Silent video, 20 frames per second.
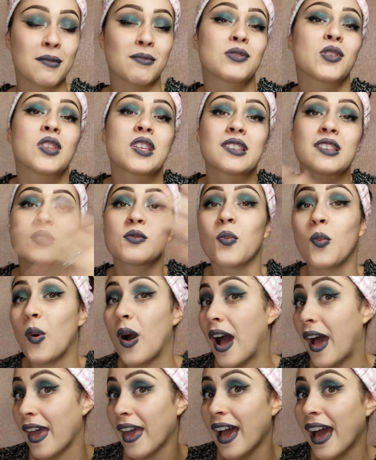So this is
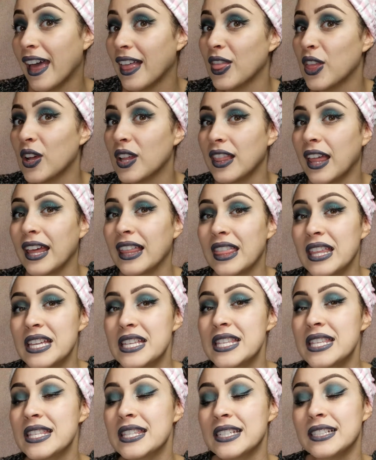why I look like
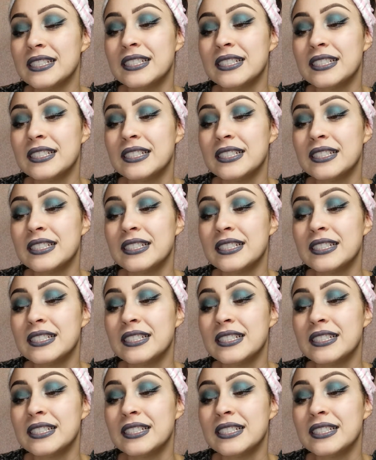this.